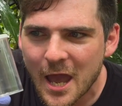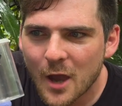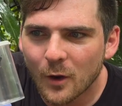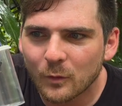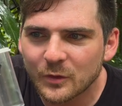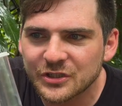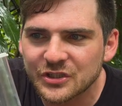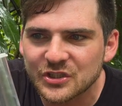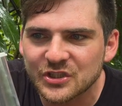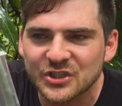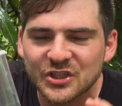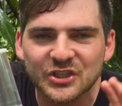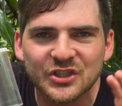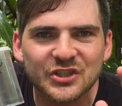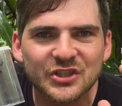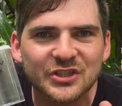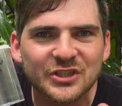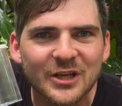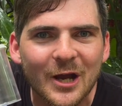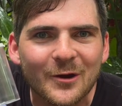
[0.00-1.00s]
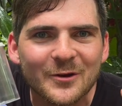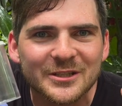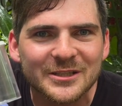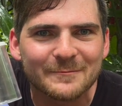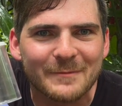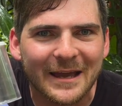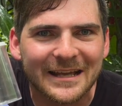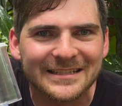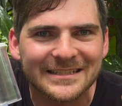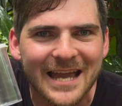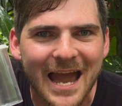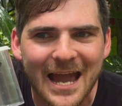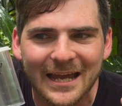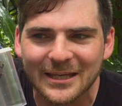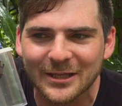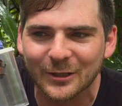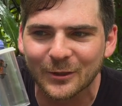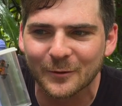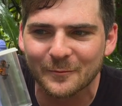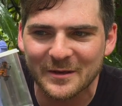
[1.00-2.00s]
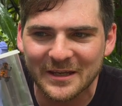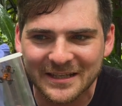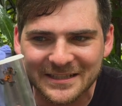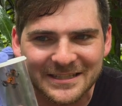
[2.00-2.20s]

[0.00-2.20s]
which is just so spectacular because